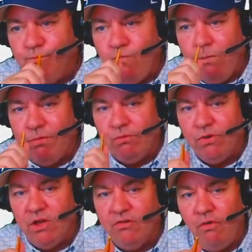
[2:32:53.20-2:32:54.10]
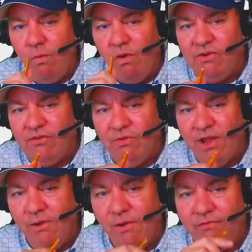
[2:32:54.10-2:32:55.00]
But we're also one
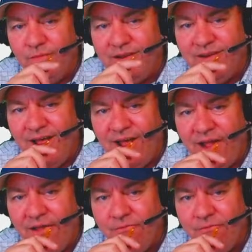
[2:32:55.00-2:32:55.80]
swing away from a tie.